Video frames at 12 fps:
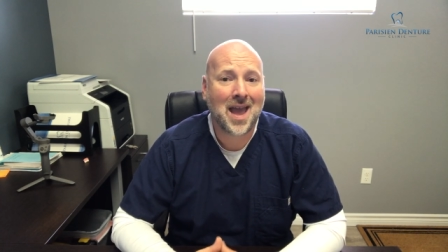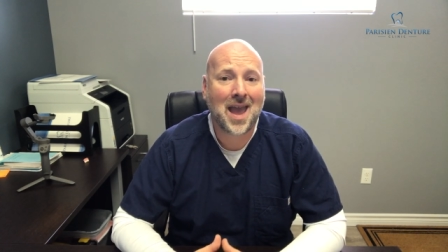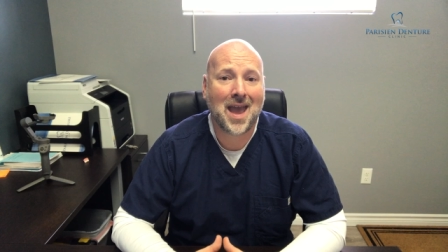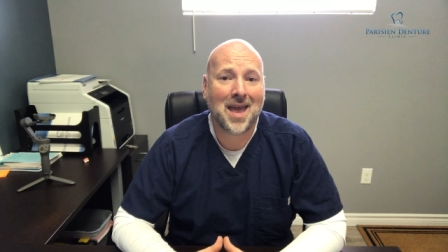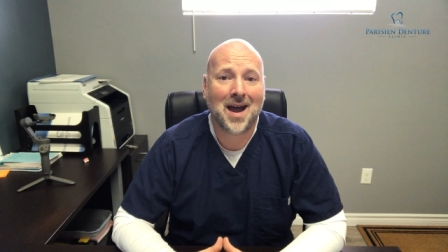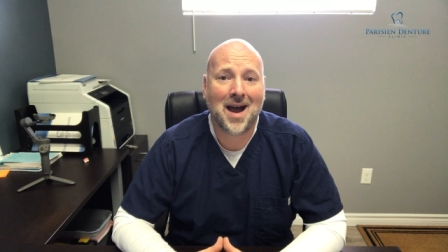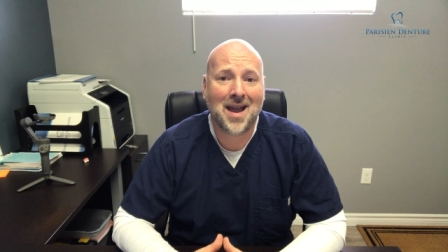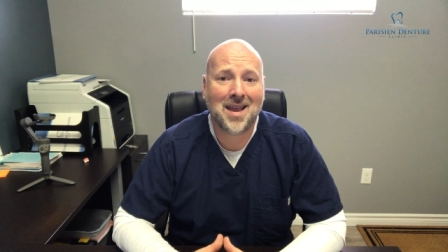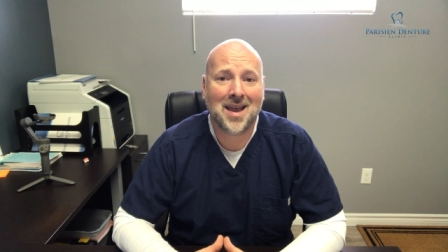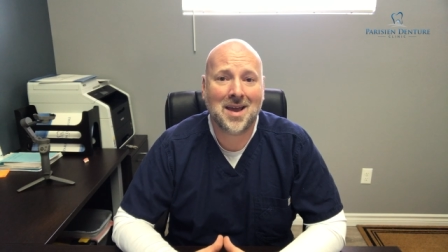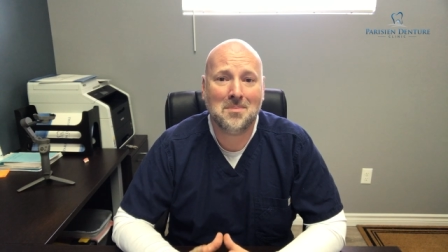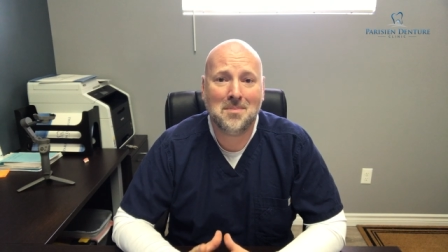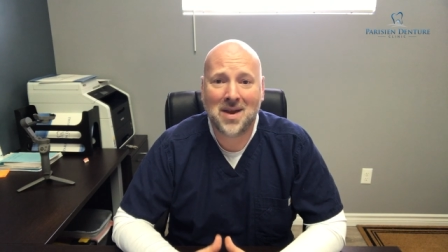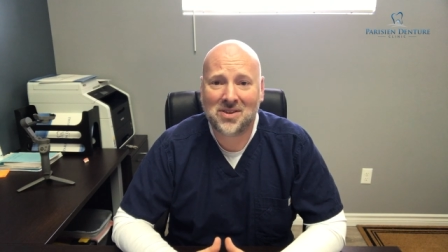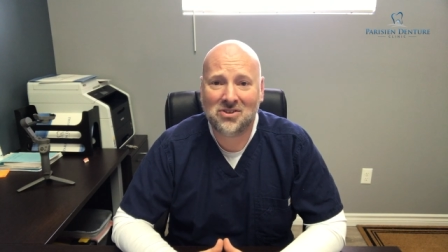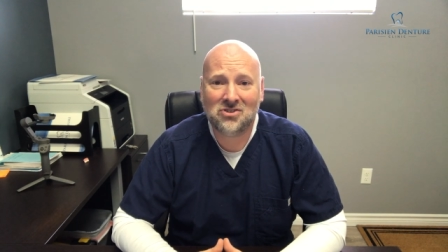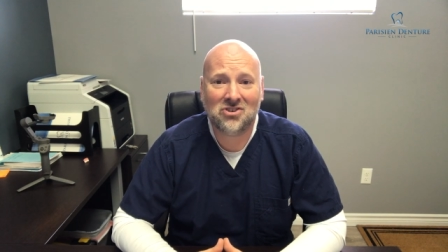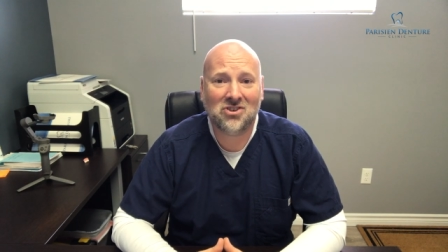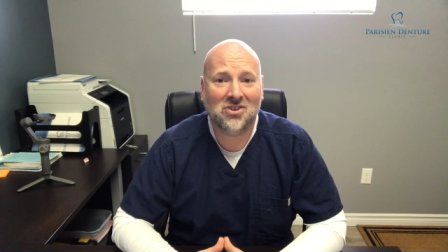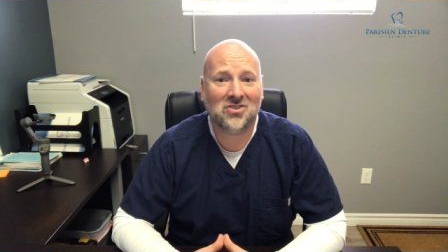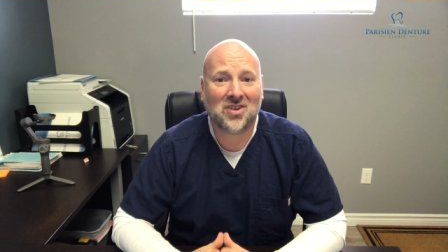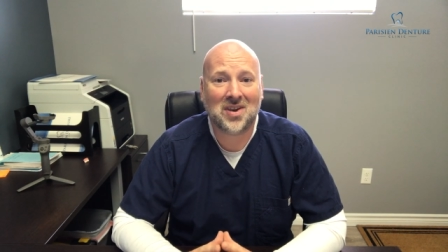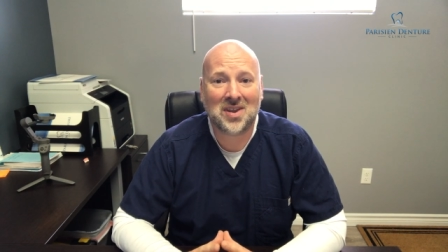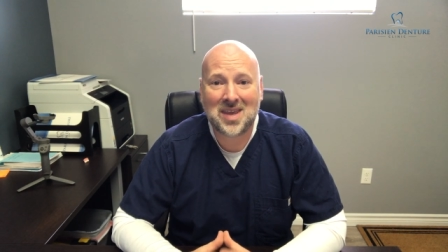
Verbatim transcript: And I get messages and